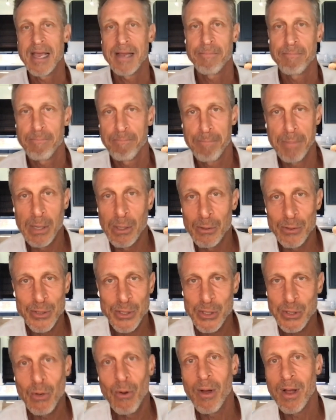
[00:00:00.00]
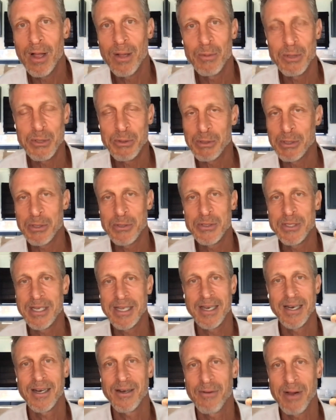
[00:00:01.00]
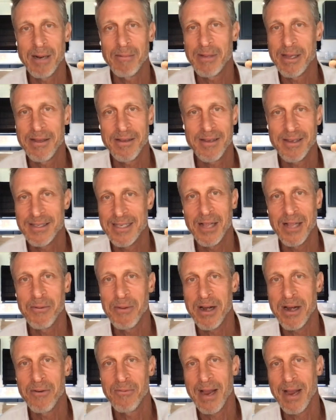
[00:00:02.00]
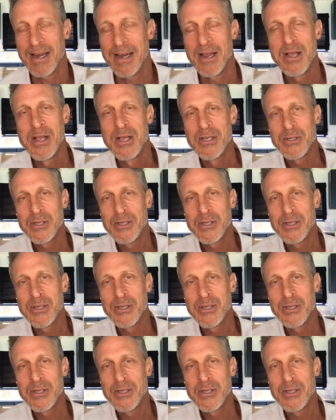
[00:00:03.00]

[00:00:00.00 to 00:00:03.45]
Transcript: It builds soil, which we're losing at an incredibly accelerated rate.